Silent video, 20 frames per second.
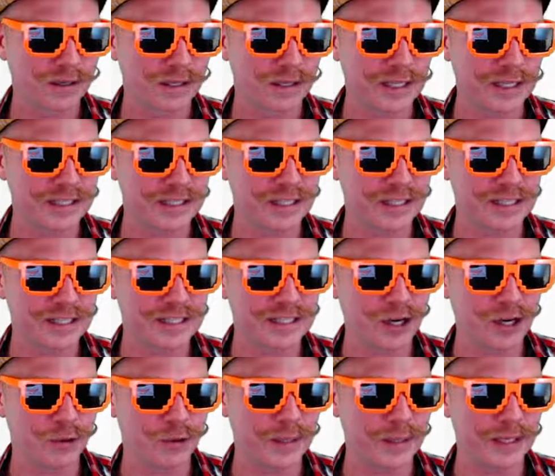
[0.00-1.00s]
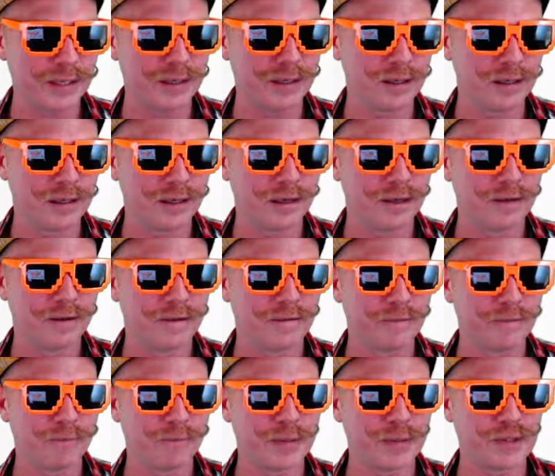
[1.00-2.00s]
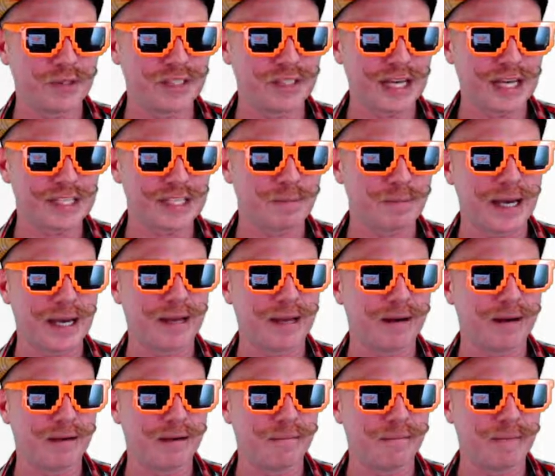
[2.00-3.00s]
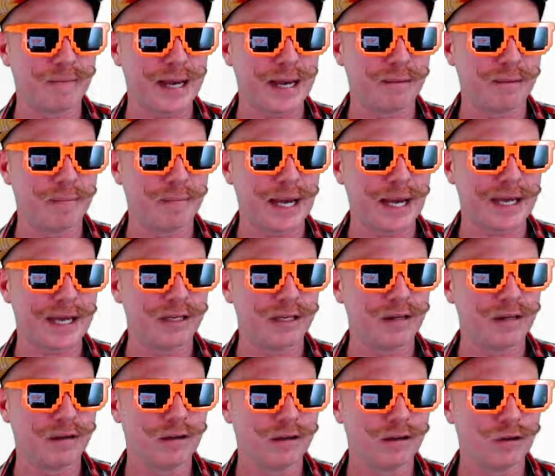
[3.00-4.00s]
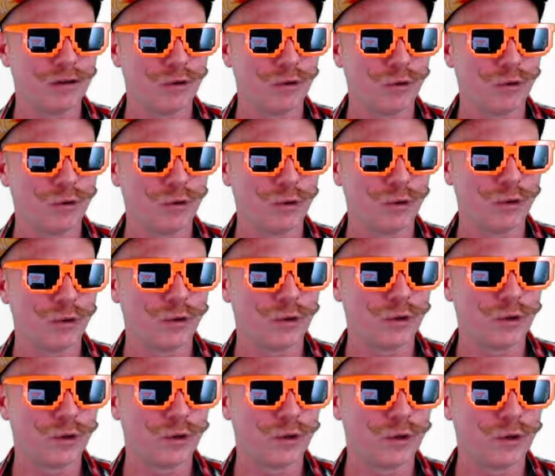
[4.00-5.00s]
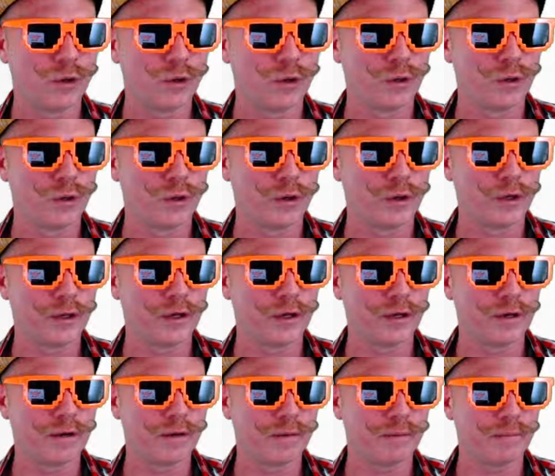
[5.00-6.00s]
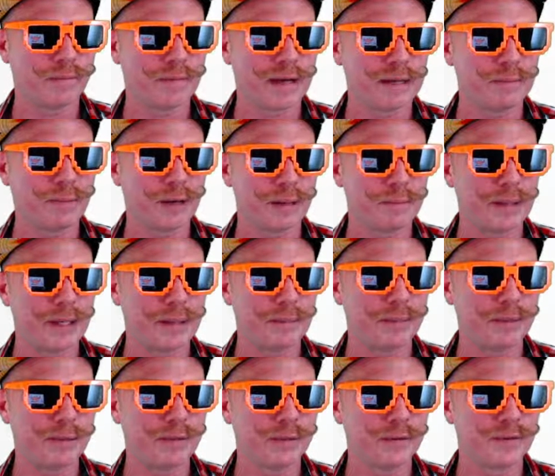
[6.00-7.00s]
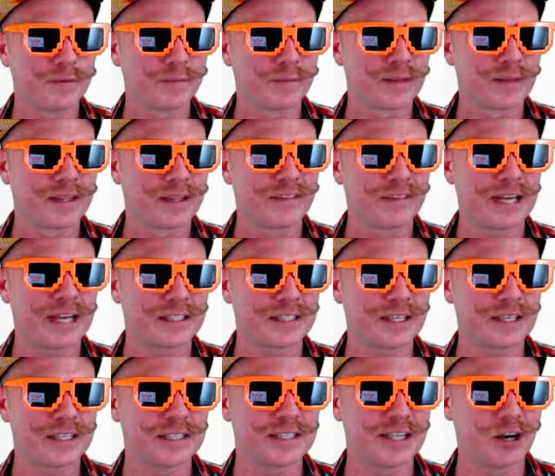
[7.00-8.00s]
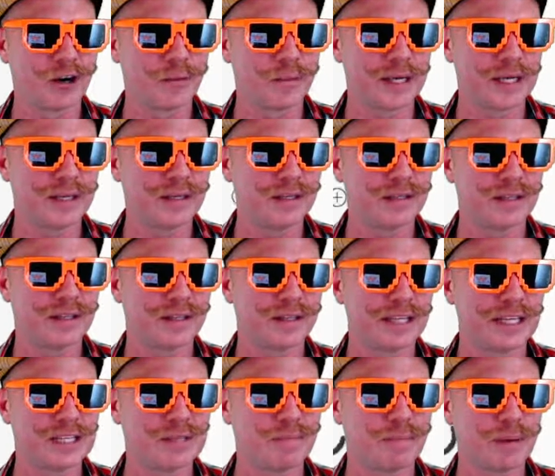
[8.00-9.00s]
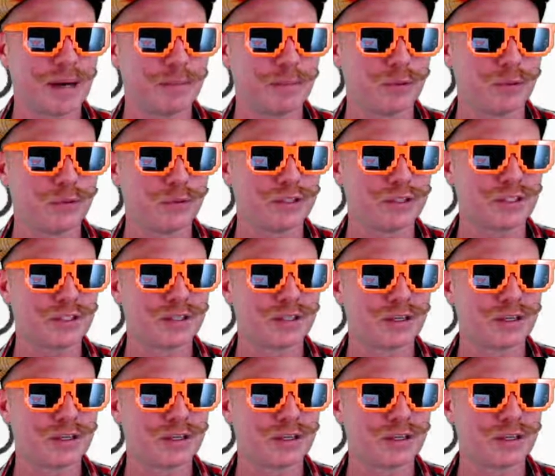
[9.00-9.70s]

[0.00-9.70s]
is going to tell me, because that's man-made, or, you know, made by people, that's going to tell me that these bubbles